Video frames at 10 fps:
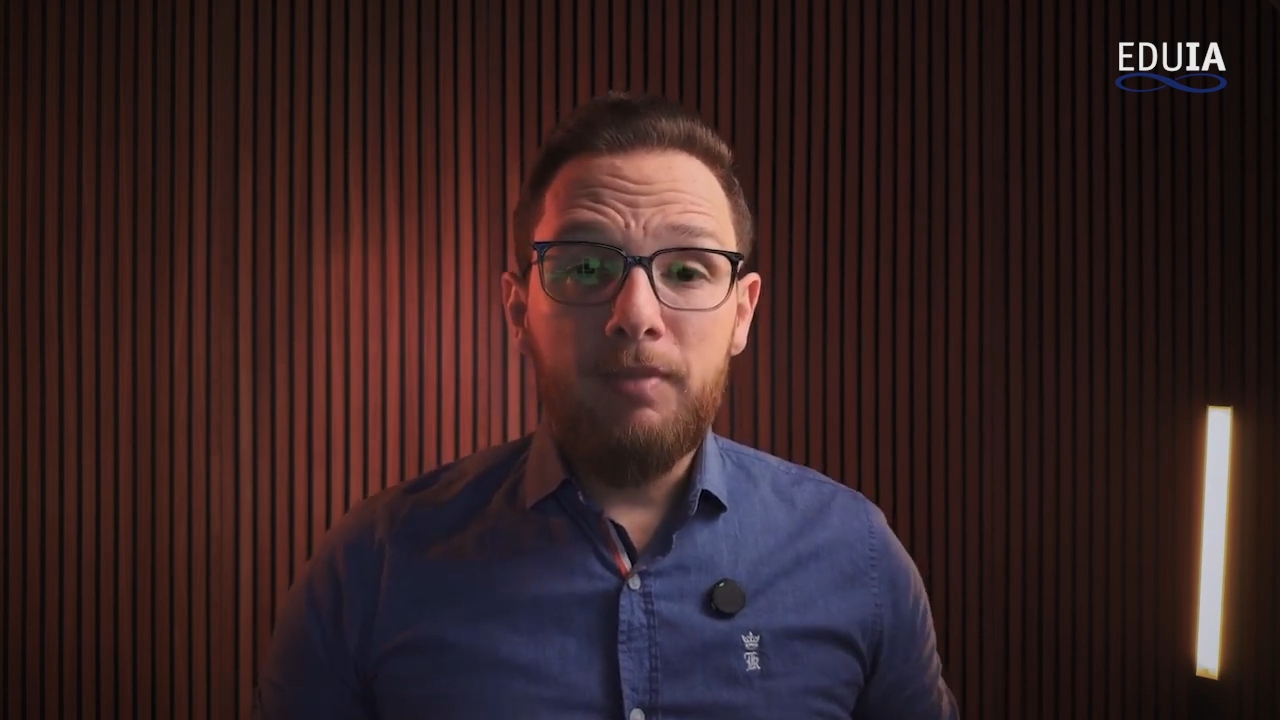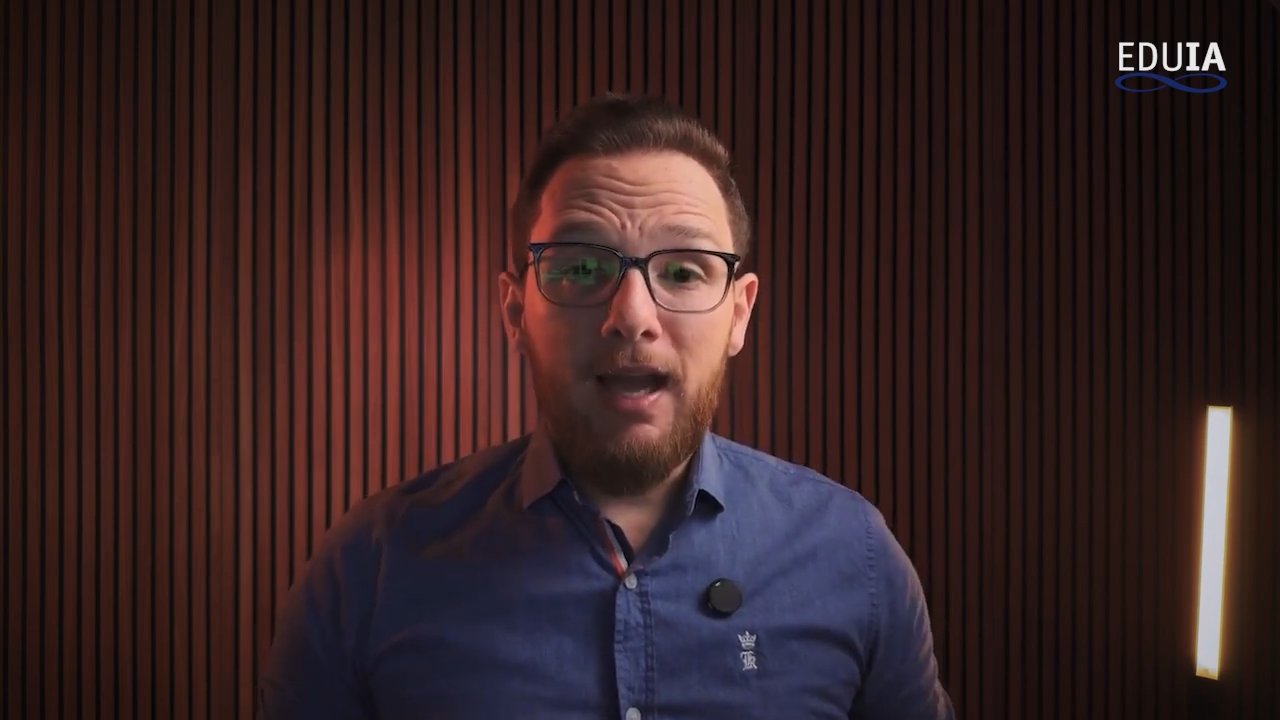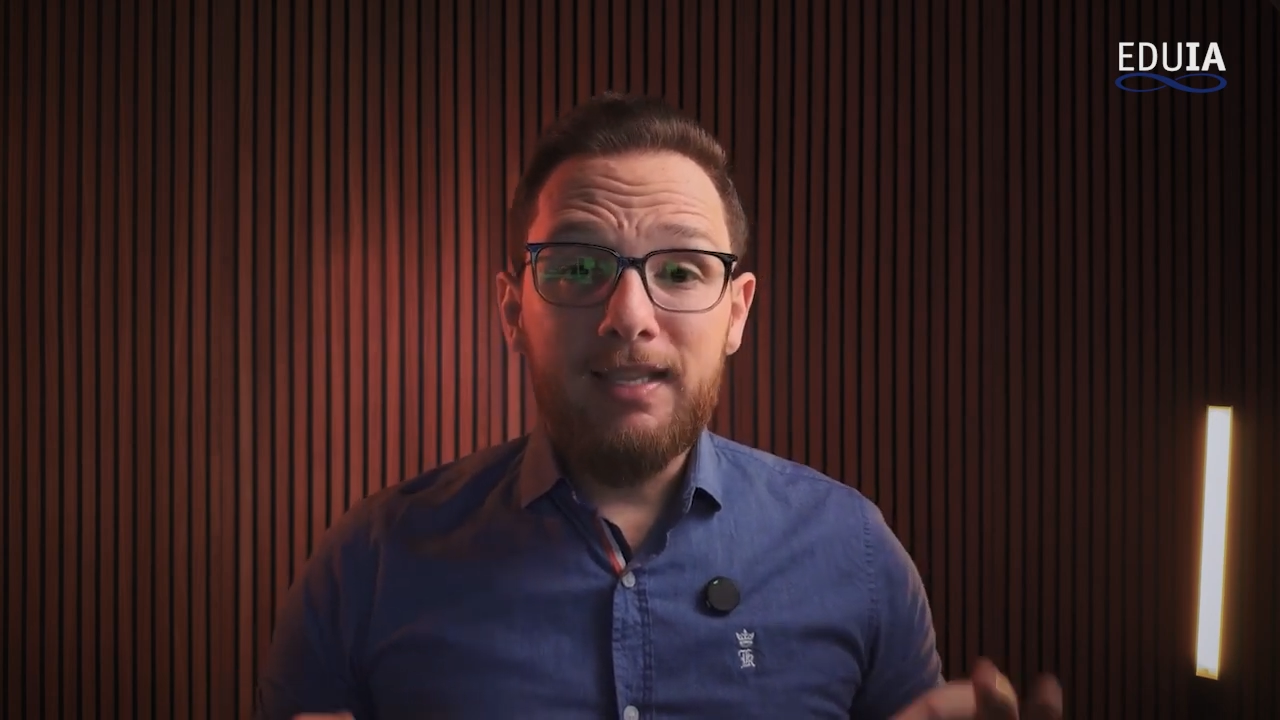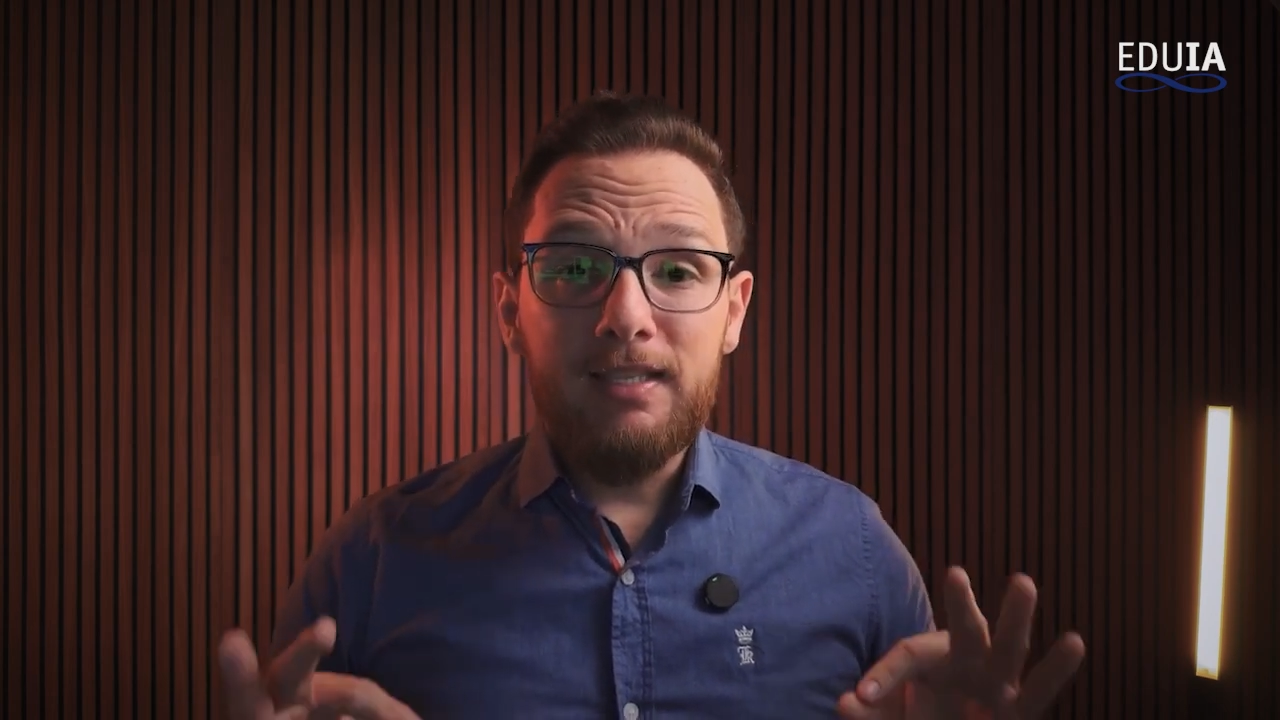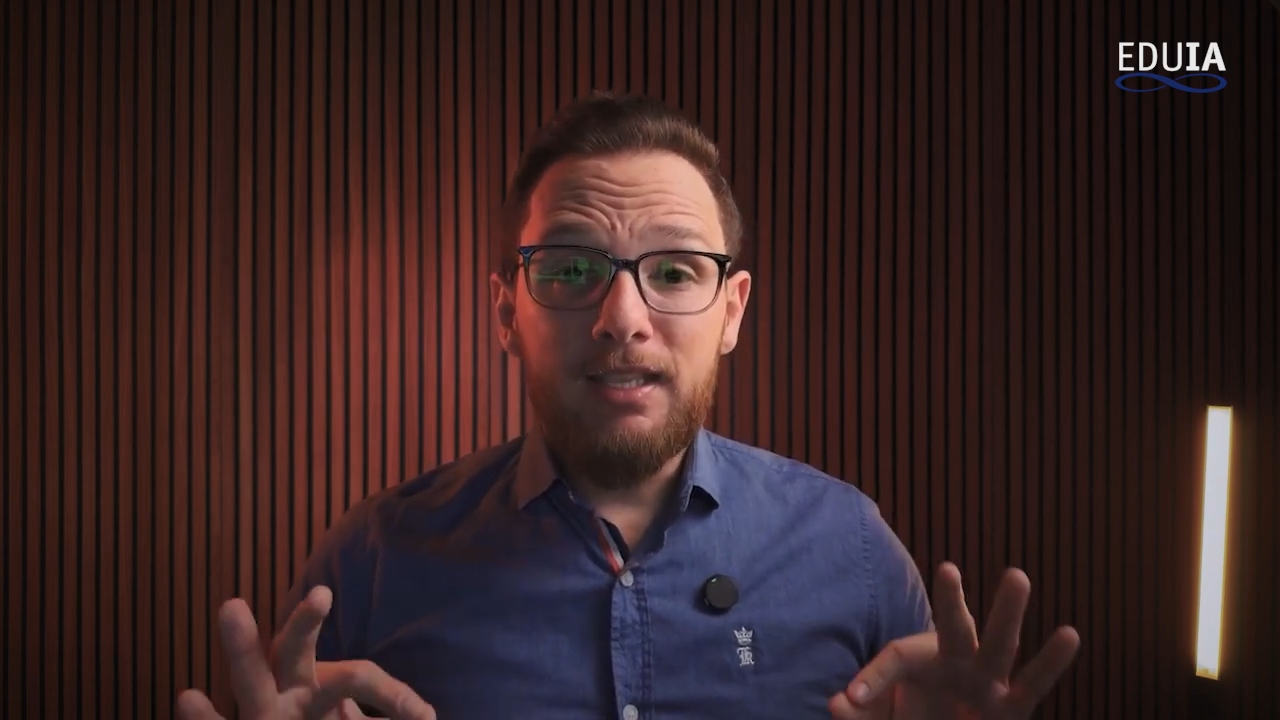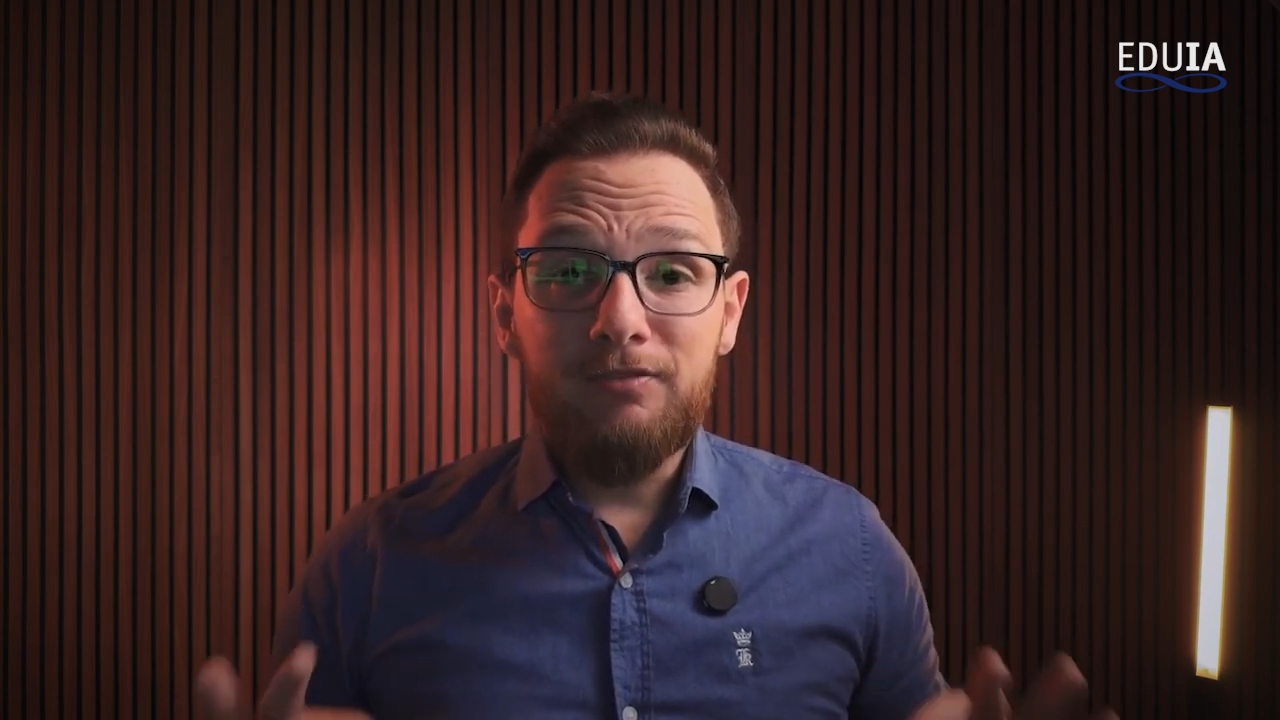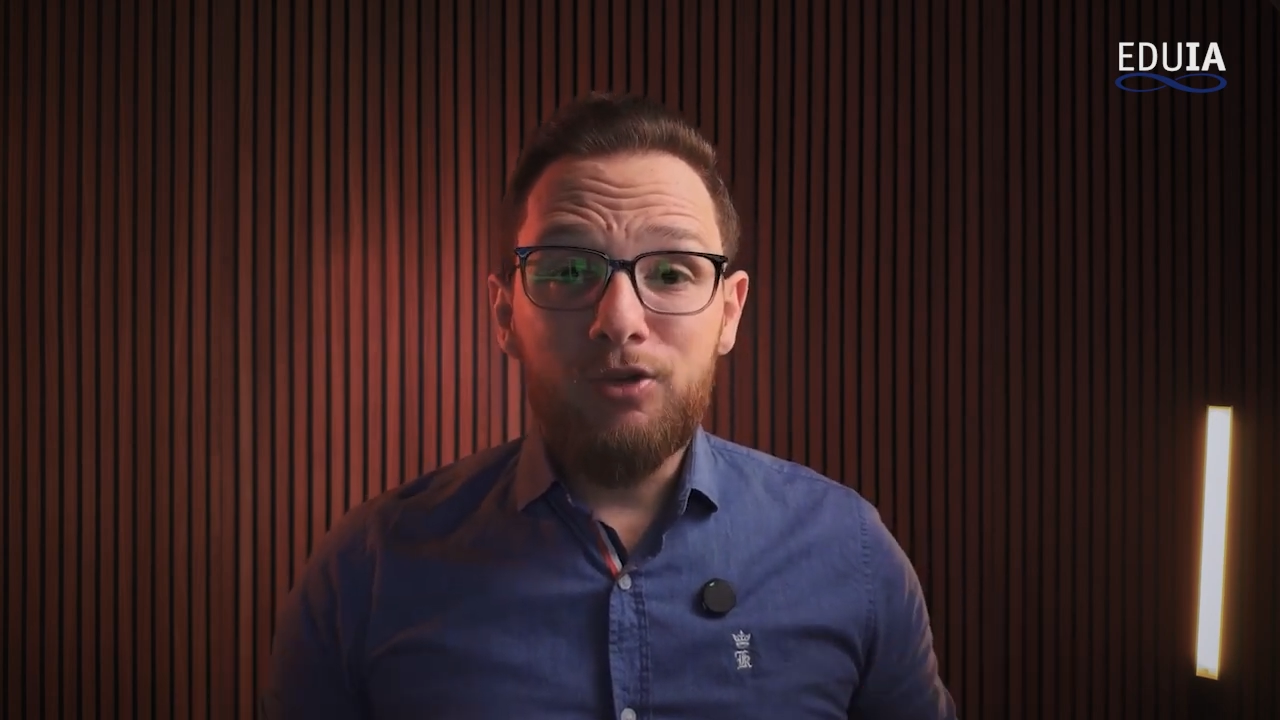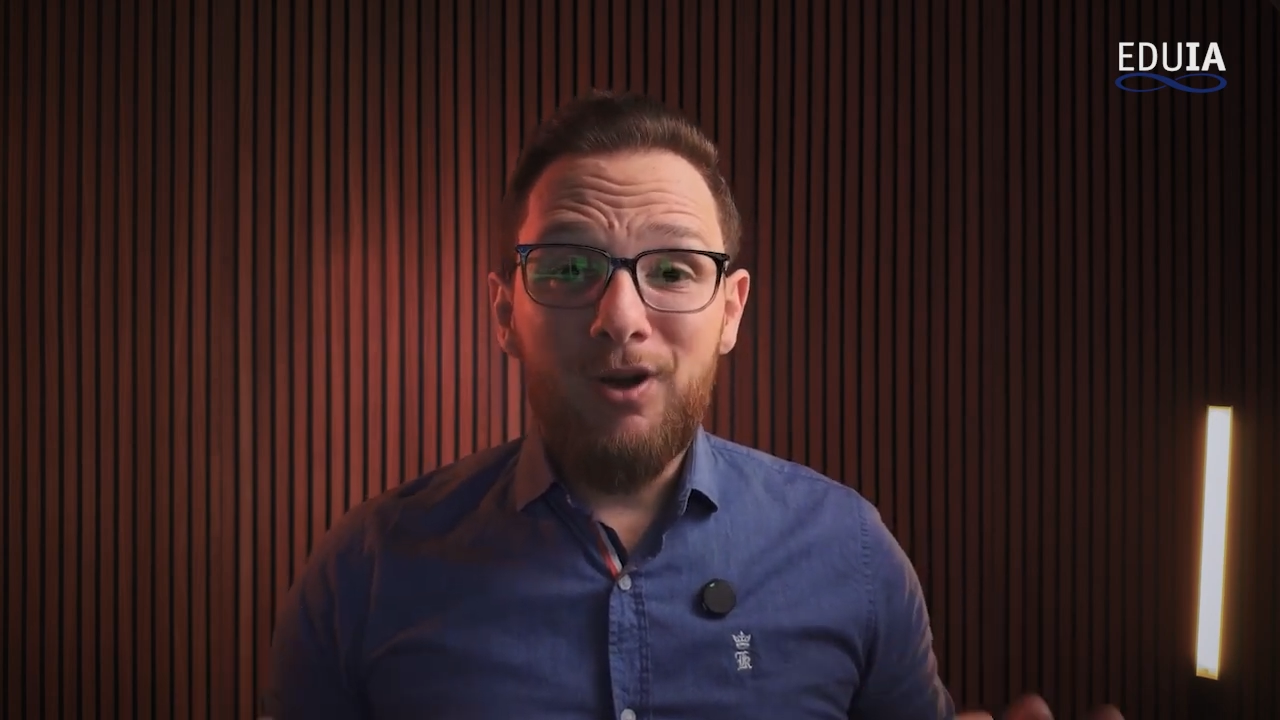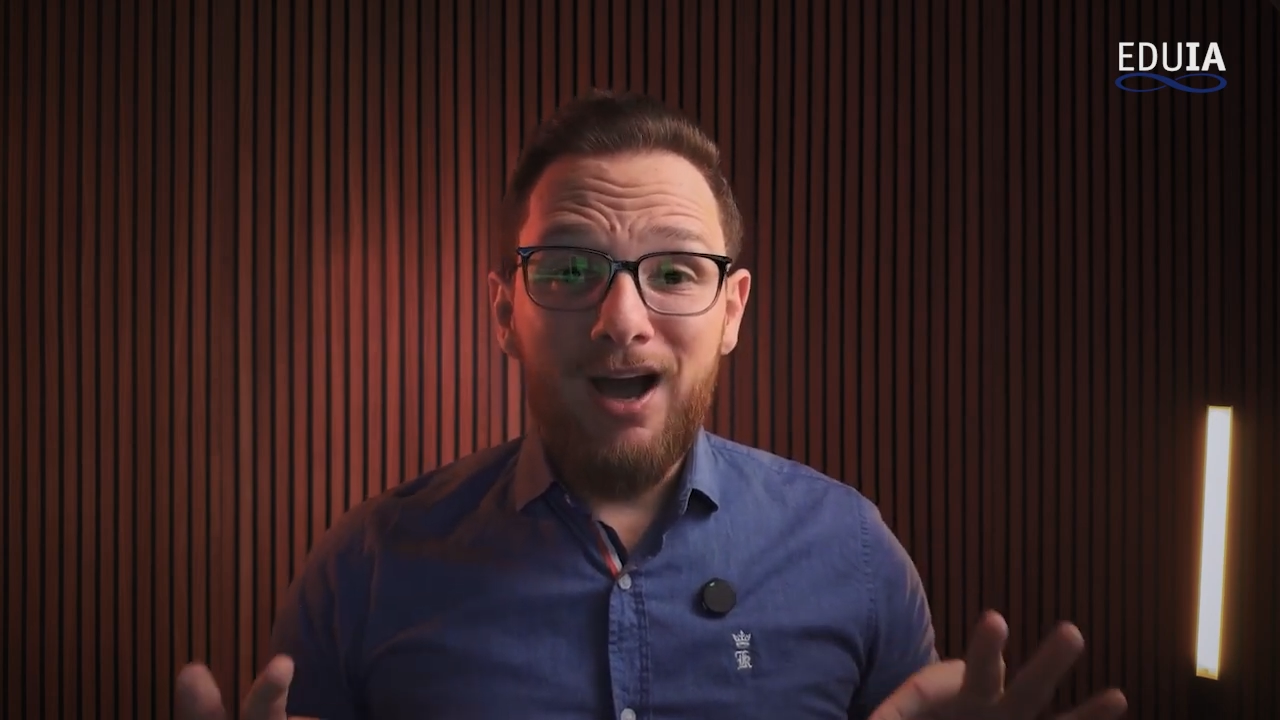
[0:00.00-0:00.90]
I can give you a